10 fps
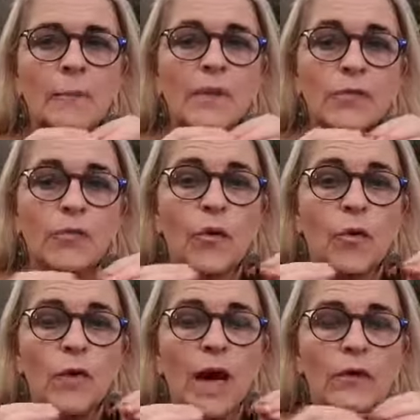
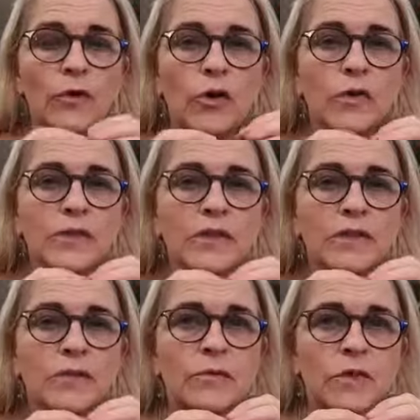before our nervous
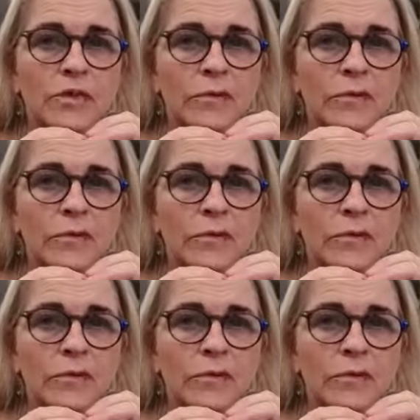system was